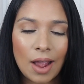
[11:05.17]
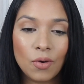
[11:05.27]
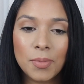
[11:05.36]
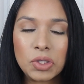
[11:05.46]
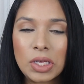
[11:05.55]
I
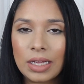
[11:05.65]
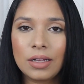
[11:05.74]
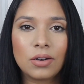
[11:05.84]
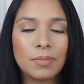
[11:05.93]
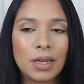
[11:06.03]
will most likely
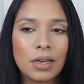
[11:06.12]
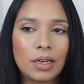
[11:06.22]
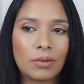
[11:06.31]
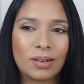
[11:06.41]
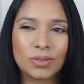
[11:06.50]
go to bed
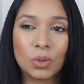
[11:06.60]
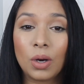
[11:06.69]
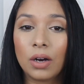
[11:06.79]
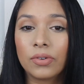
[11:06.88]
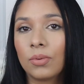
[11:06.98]
like around
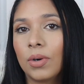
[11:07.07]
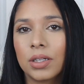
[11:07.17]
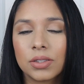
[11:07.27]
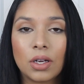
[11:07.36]
12 or 1,